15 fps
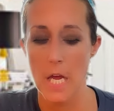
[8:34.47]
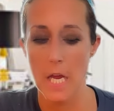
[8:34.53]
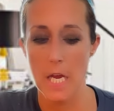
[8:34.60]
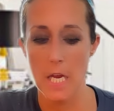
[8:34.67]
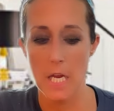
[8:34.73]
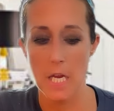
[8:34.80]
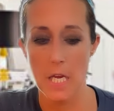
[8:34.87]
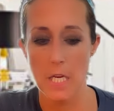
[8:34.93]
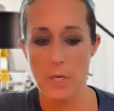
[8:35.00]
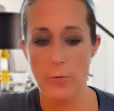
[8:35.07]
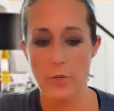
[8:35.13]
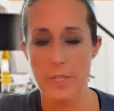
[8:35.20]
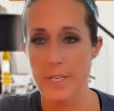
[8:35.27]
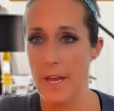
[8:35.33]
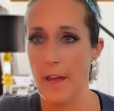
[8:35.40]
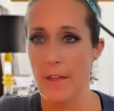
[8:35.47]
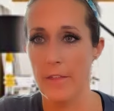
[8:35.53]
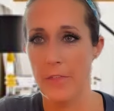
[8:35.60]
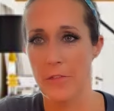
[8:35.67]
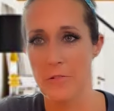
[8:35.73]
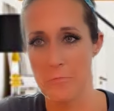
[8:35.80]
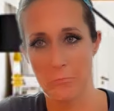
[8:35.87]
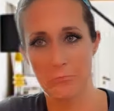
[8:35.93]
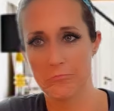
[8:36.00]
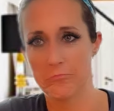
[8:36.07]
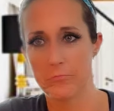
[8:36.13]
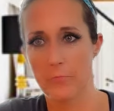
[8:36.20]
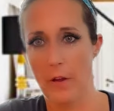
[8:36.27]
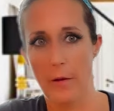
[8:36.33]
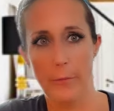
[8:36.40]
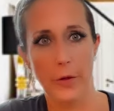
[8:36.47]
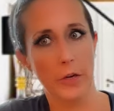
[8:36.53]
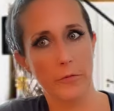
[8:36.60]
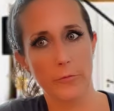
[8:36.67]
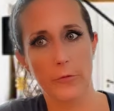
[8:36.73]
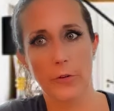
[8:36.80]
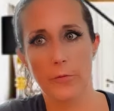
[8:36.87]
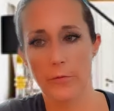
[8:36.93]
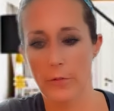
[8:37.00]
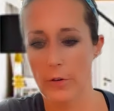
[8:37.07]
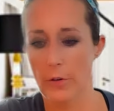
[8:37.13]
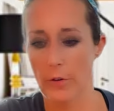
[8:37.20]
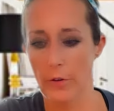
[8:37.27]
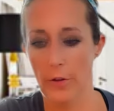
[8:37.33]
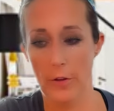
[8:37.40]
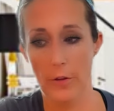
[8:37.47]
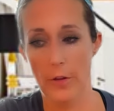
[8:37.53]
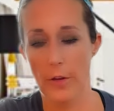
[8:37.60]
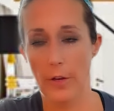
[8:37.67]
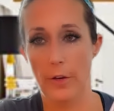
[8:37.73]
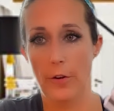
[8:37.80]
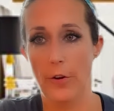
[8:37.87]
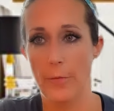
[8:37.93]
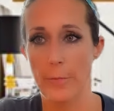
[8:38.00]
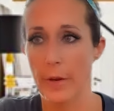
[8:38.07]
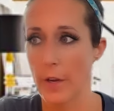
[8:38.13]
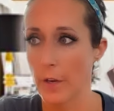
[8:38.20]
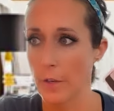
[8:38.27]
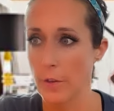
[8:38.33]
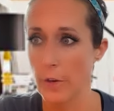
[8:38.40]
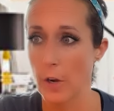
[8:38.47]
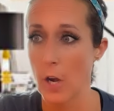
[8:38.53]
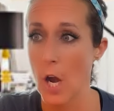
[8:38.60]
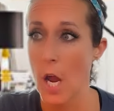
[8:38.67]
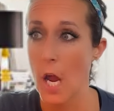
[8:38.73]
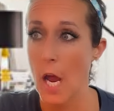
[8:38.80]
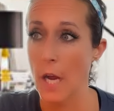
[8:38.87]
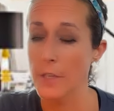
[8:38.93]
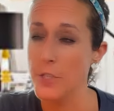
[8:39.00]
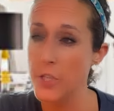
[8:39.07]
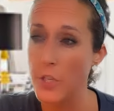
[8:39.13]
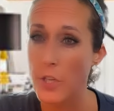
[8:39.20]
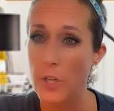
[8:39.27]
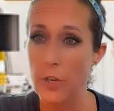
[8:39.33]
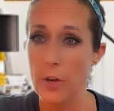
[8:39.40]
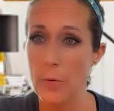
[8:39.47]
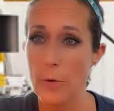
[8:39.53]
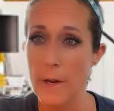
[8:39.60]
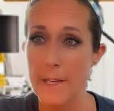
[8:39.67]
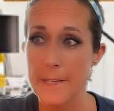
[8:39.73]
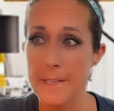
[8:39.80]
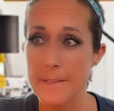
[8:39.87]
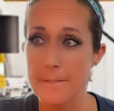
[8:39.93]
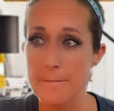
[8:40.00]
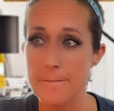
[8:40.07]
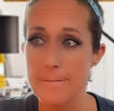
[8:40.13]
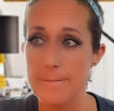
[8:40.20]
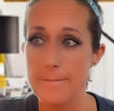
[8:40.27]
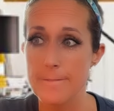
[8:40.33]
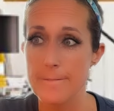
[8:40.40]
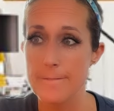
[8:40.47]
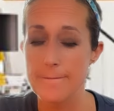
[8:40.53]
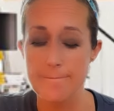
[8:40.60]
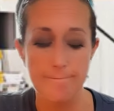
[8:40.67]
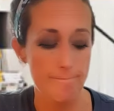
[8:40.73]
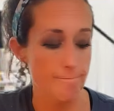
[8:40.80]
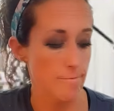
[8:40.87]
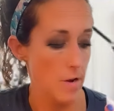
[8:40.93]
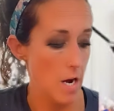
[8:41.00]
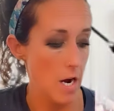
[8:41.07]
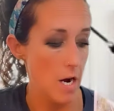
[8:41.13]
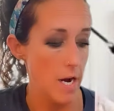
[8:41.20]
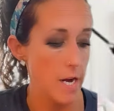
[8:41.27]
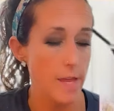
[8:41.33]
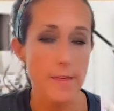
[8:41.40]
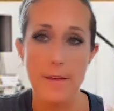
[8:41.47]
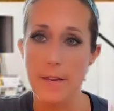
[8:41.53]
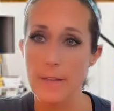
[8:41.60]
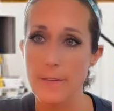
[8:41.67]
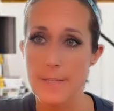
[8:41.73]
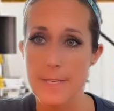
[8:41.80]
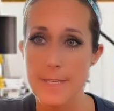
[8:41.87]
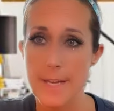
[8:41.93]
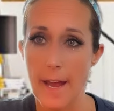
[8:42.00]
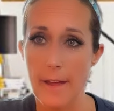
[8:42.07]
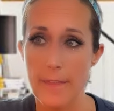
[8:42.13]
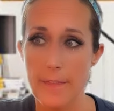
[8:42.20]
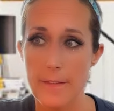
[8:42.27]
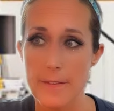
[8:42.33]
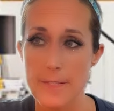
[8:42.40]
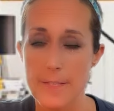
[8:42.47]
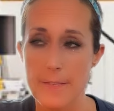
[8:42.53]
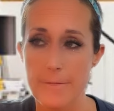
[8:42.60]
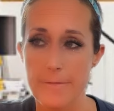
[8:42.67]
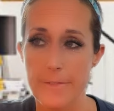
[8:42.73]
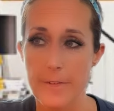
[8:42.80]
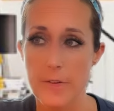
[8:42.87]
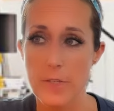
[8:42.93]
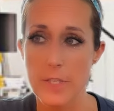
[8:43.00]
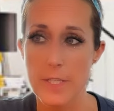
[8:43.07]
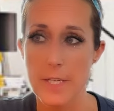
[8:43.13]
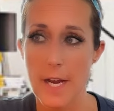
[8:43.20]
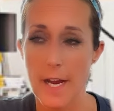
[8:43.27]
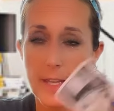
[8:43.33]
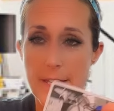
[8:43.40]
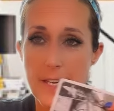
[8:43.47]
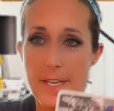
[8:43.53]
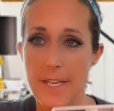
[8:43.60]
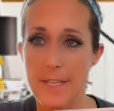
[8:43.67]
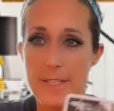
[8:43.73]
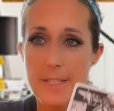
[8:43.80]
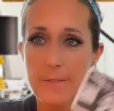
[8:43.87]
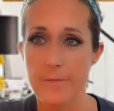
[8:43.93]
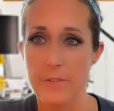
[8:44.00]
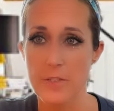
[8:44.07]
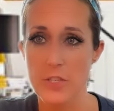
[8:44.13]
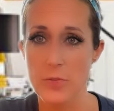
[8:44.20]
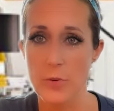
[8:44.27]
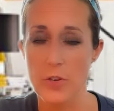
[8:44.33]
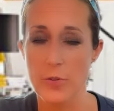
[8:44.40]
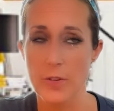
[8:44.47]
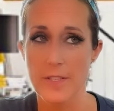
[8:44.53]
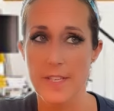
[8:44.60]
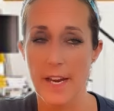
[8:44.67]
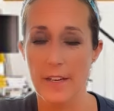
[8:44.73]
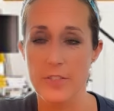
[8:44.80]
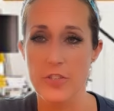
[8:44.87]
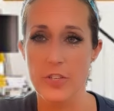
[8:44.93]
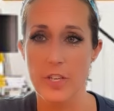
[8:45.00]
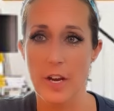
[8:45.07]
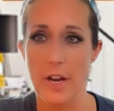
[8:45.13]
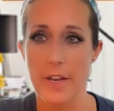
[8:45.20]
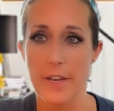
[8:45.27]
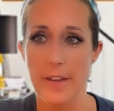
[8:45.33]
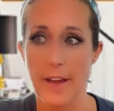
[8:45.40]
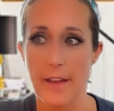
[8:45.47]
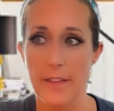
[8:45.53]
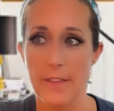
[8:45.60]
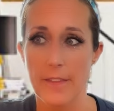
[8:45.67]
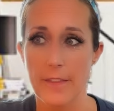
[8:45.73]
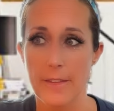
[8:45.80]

And with death, I mean, it couldn't be any clearer. Actually, you know what? I think death is the first, I think he's the first one who has actually gotten death,